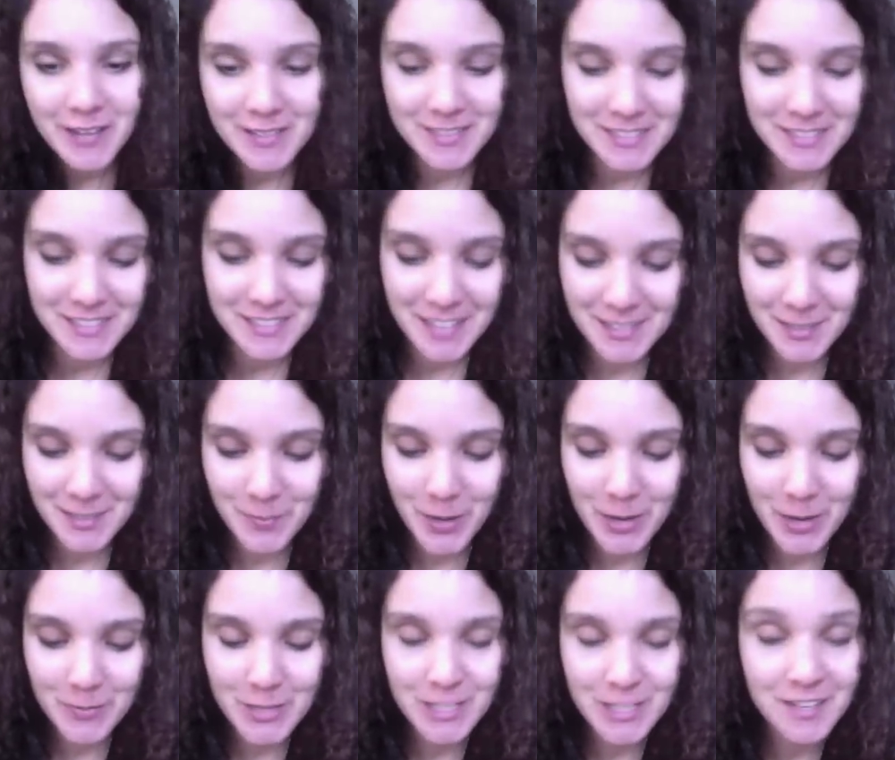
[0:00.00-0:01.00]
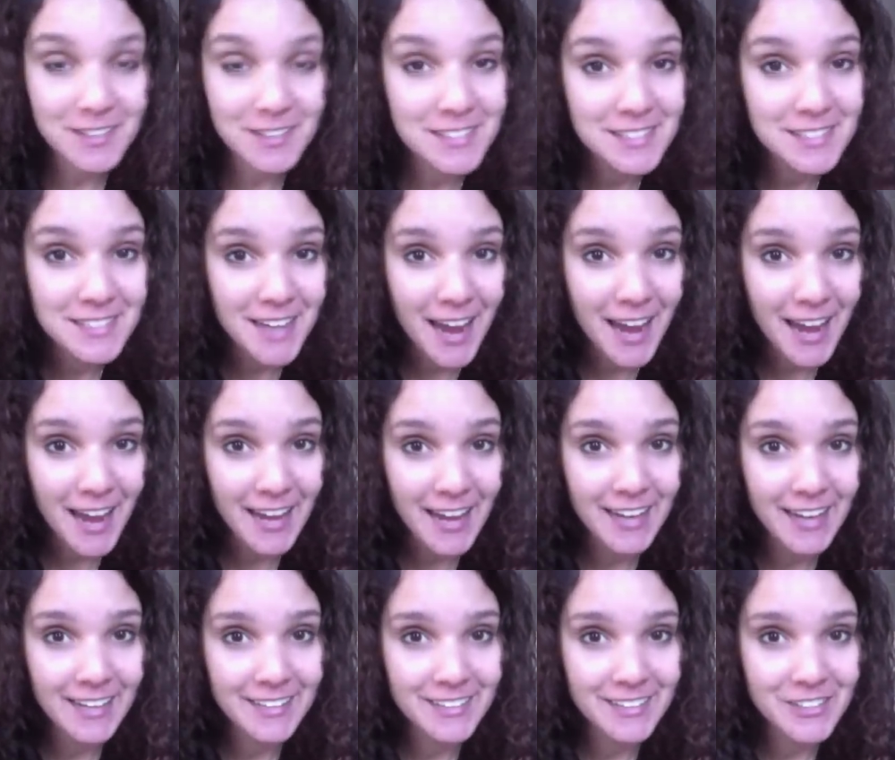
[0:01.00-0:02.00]
and tons of baby dust.
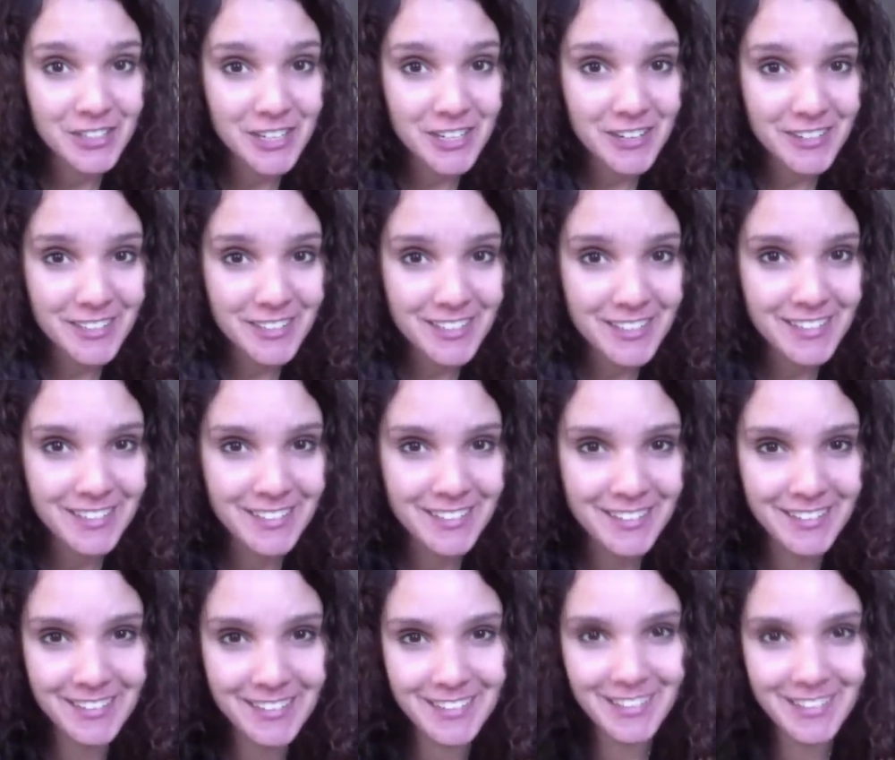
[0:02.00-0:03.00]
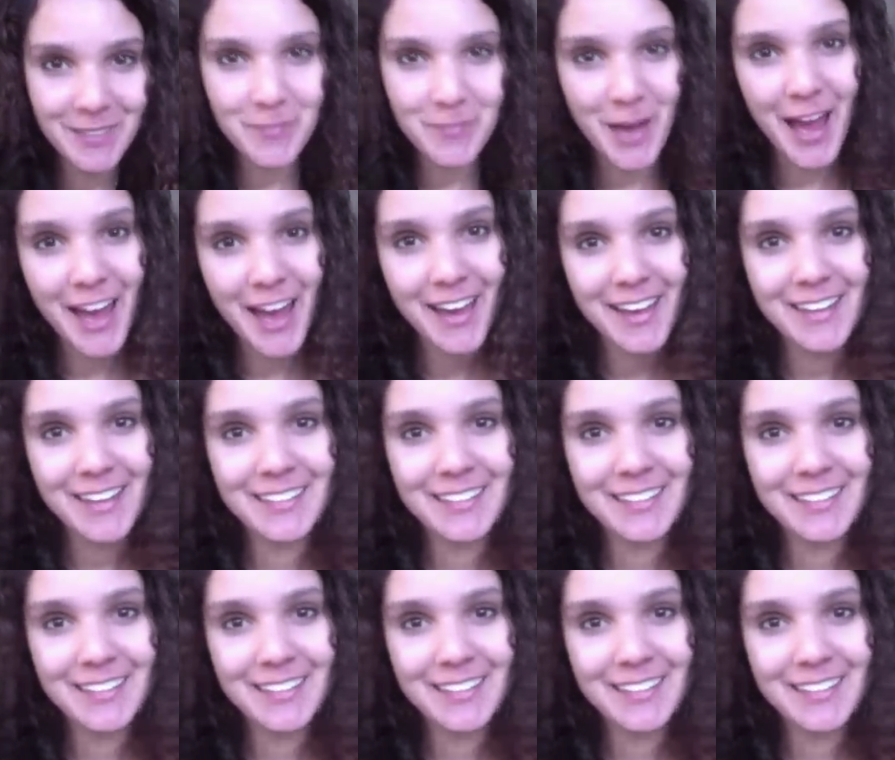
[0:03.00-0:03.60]
And cheers. Bye.